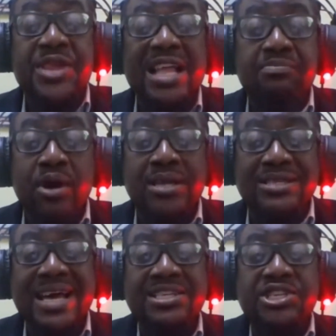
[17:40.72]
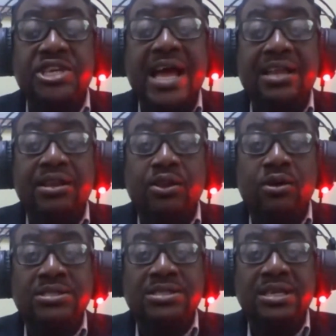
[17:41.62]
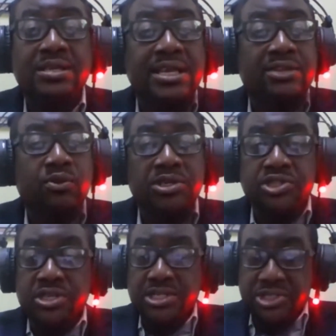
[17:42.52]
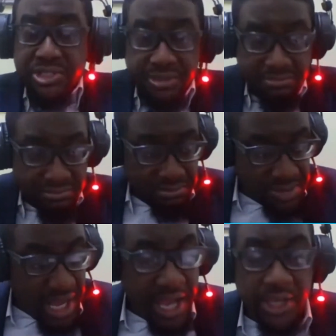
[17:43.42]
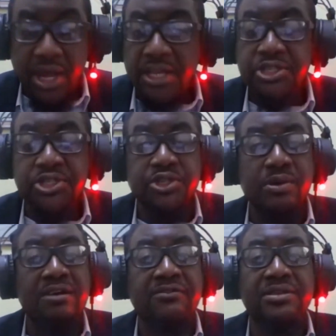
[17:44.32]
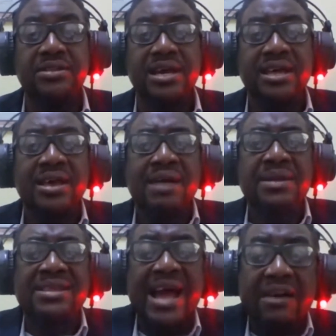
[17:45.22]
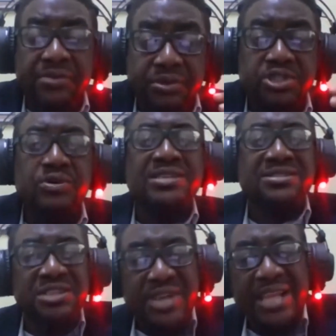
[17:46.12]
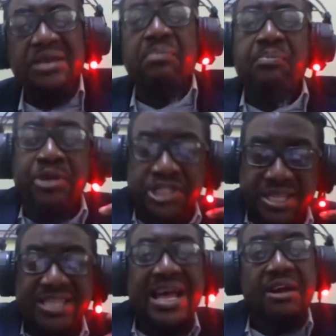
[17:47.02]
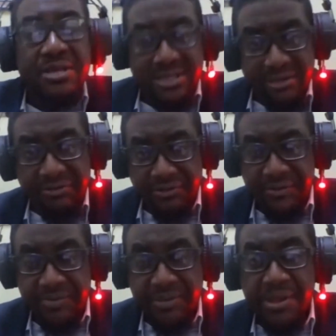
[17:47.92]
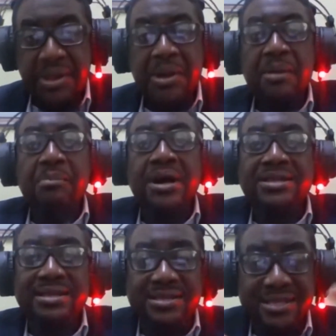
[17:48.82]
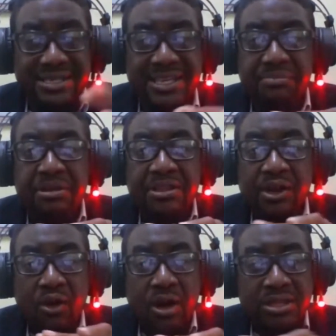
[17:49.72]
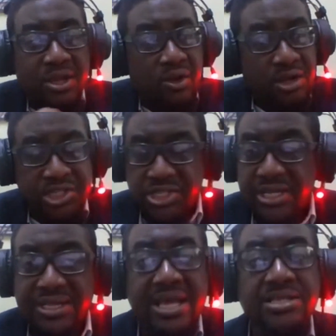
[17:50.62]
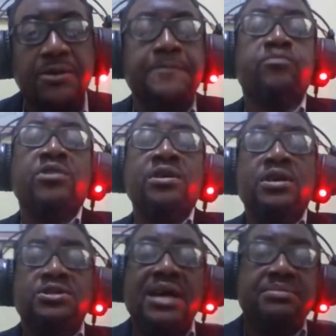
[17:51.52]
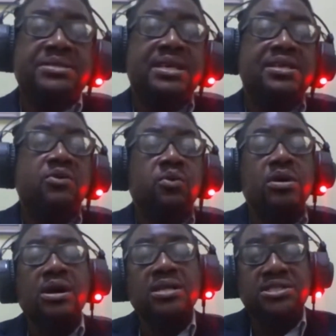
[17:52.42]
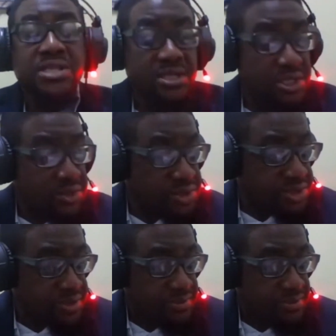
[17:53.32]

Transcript: that point, that child law thing, it was just a non-issue after that. I mean, you have those who are still trying to push the narrative, but to say the court shut that up. So I'm saying the work continues,